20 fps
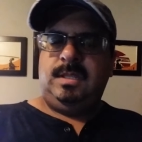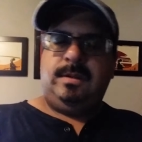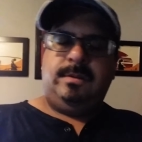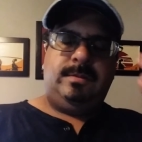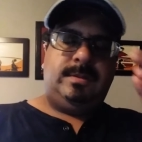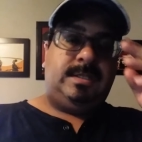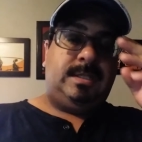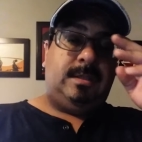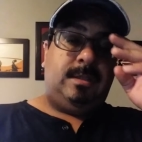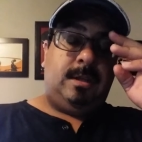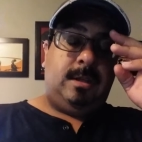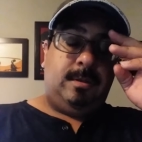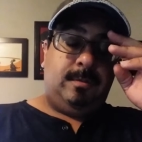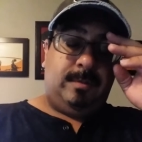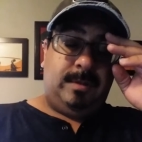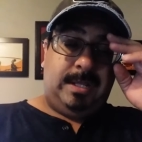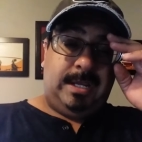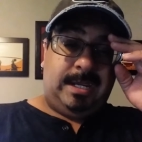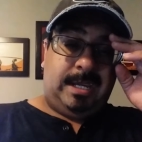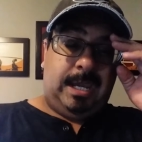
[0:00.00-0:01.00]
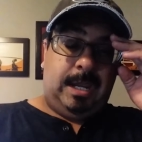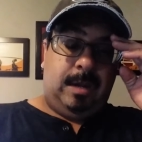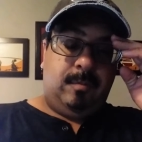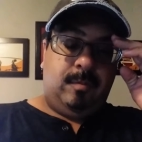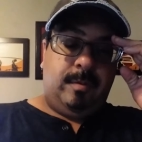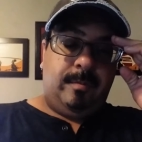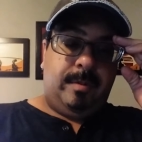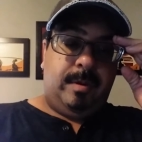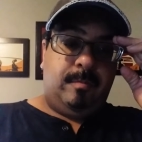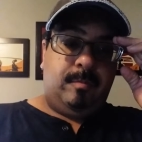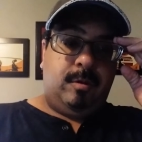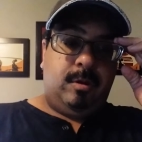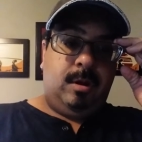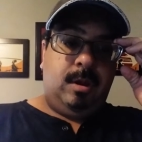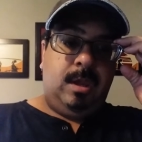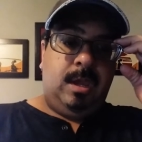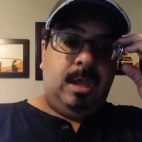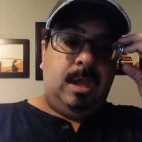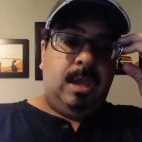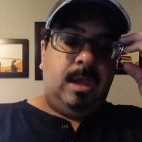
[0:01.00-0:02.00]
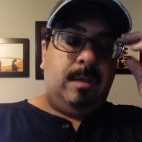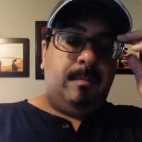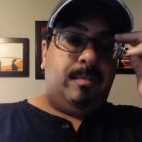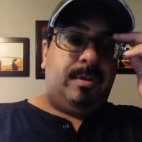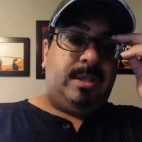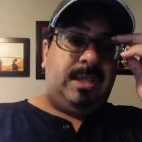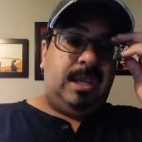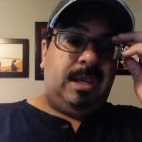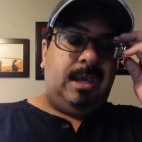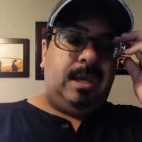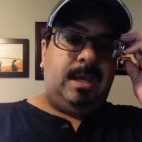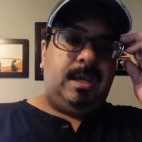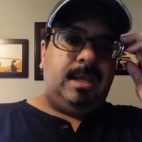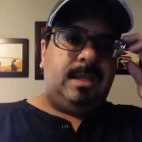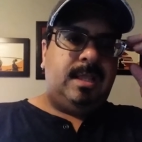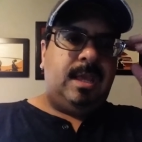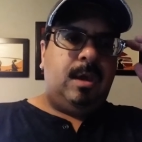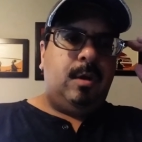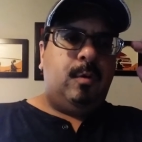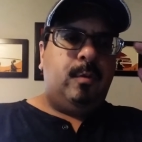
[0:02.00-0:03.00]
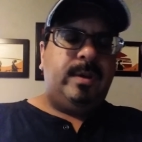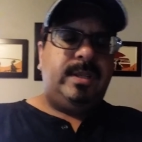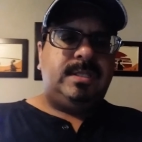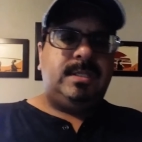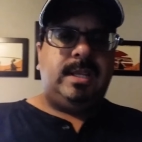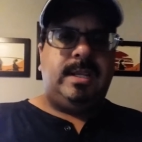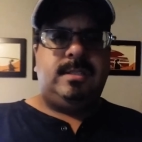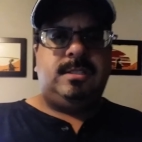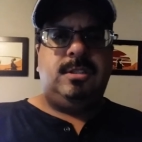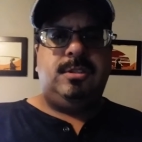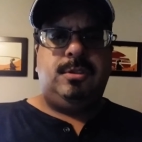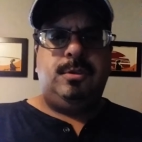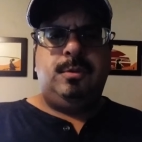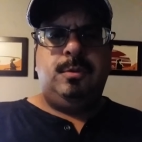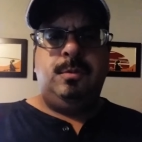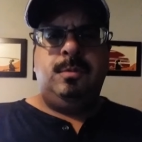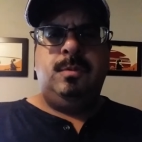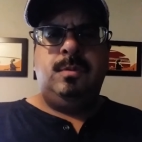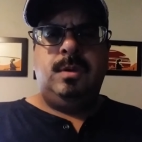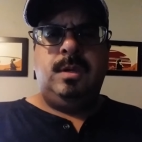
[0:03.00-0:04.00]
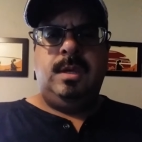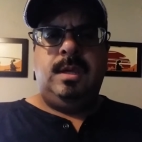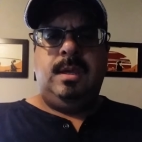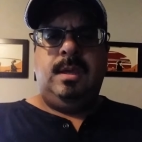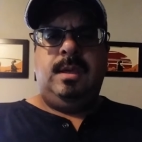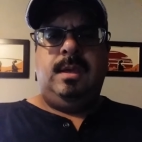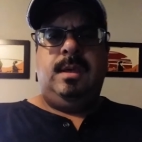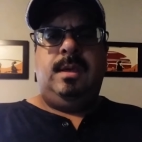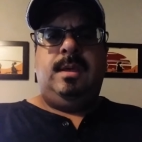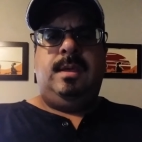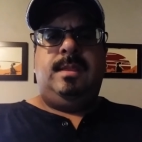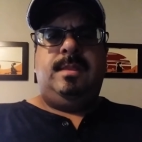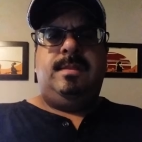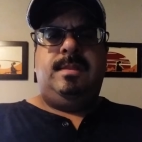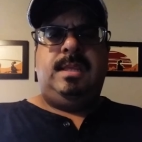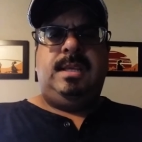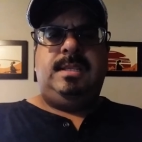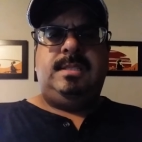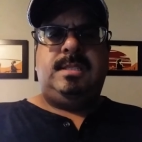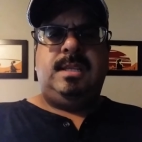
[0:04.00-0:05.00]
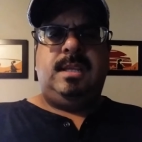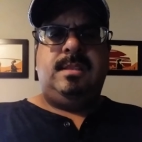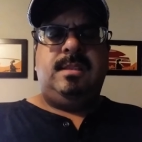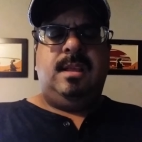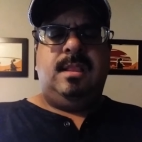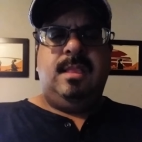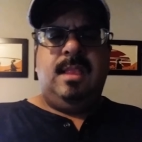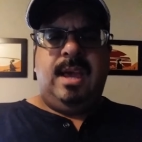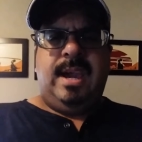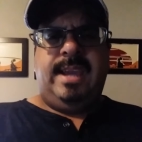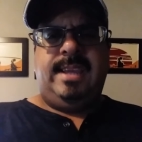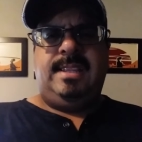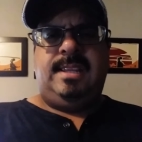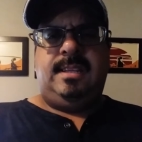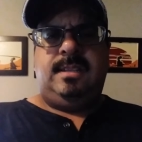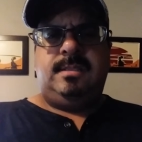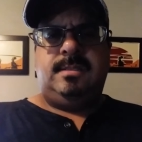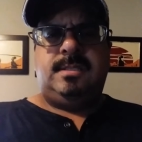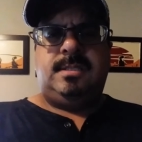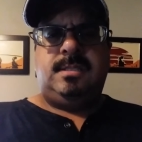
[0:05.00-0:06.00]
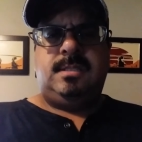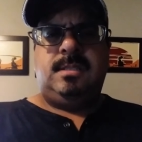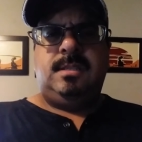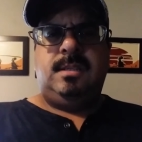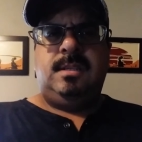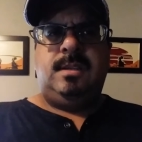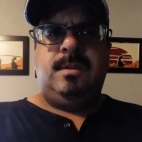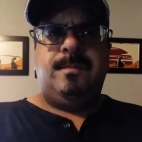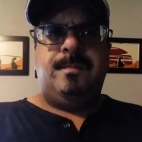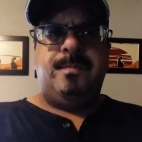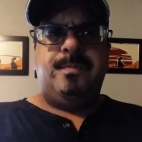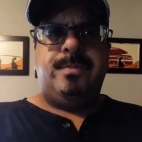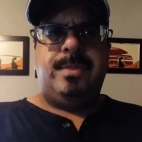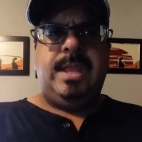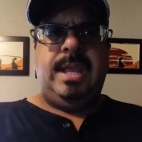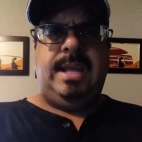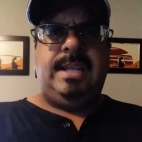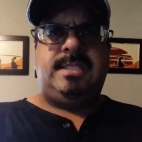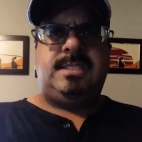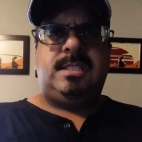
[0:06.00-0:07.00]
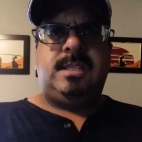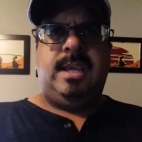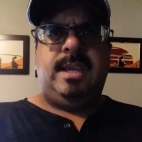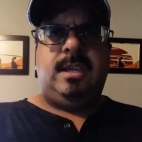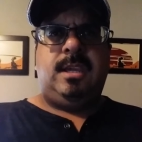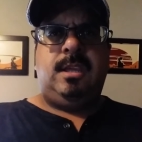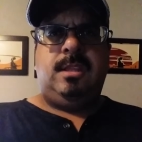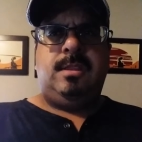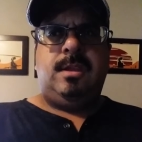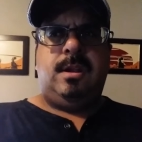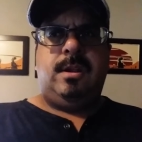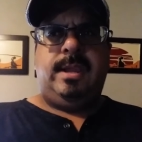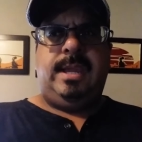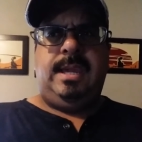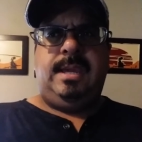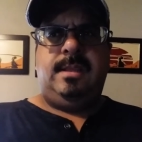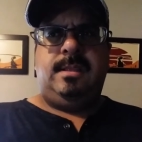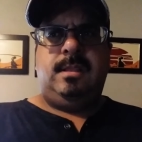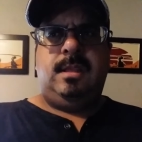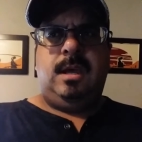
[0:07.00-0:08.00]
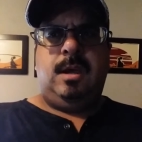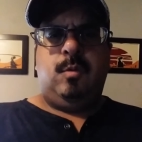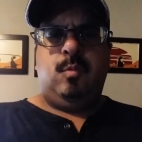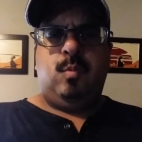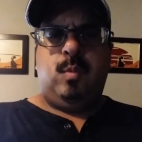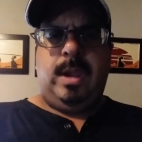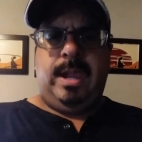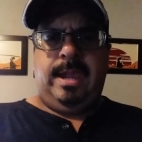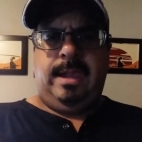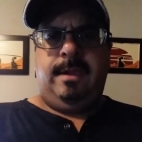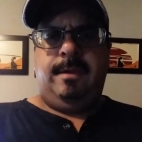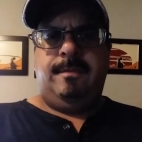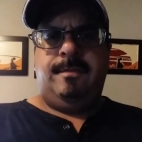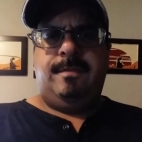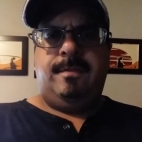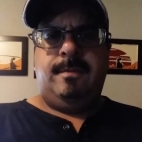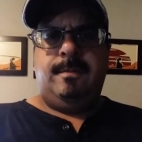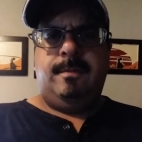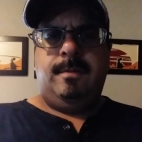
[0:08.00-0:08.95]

was another one I can't remember, but they always like to do the lightings. It's like they're in a rave